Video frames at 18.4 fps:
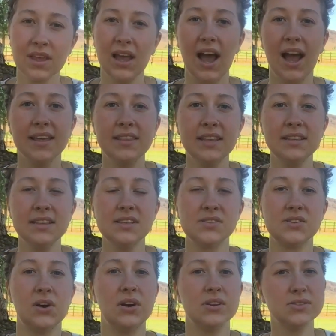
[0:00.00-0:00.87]
I think
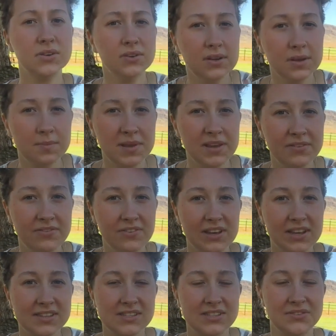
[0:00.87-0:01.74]
this also could be
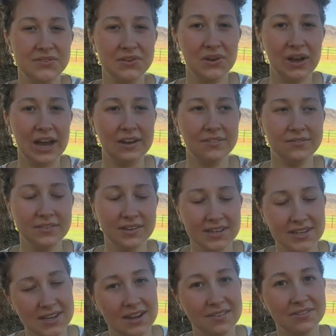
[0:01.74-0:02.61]
fixed if you have
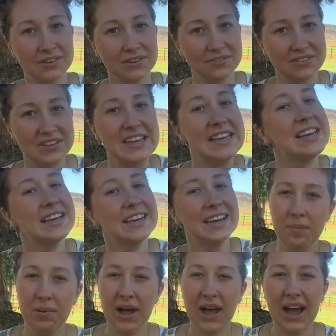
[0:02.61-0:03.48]
tougher feet,
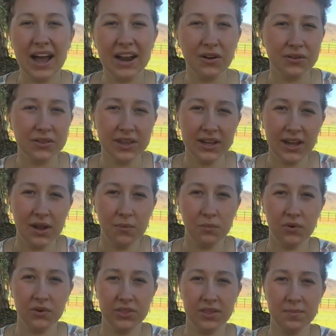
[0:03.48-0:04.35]
but I don't think I
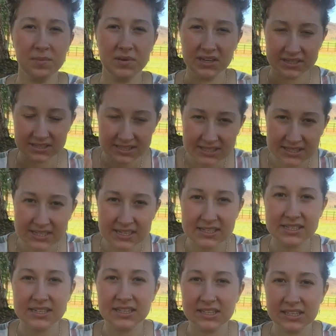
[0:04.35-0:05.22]
wore them
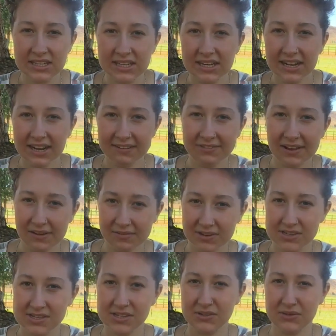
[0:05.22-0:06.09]
consistently enough
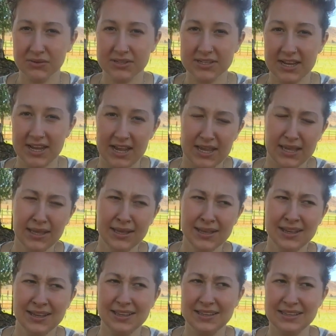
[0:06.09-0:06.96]
every single day,
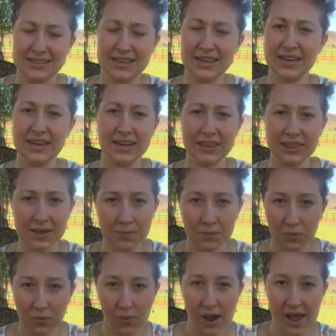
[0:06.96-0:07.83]
getting
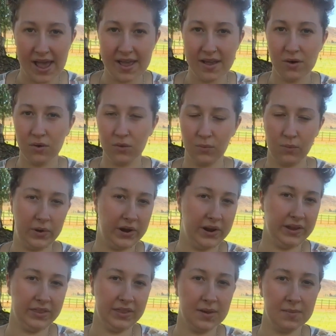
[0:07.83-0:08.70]
them wet or
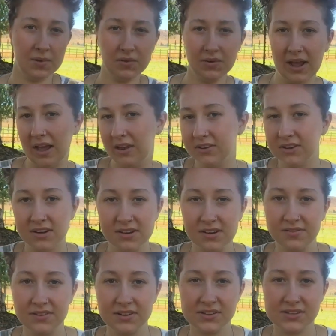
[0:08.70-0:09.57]
wearing them around on
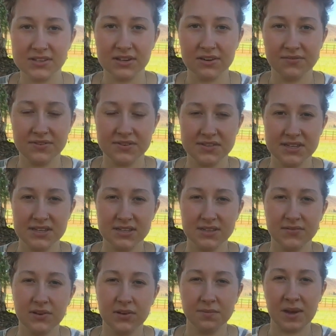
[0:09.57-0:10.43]
different surfaces
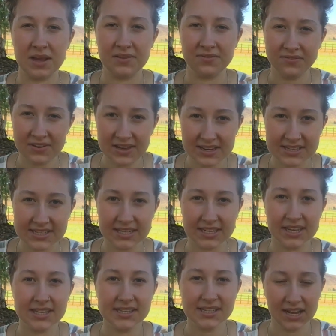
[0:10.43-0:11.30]
for my feet to
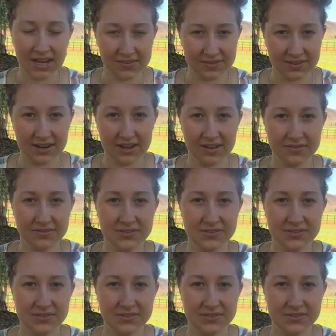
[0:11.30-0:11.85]
get tough enough